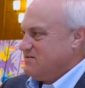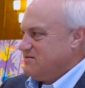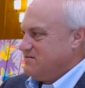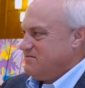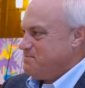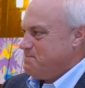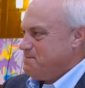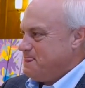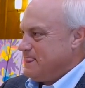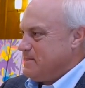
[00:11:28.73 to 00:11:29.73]

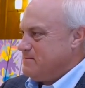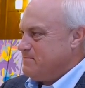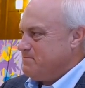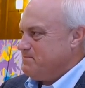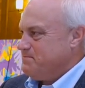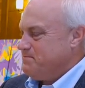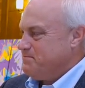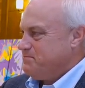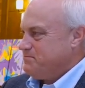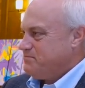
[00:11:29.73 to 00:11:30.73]

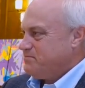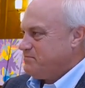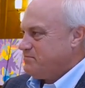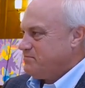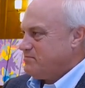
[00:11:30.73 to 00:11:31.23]
The person shown says nothing.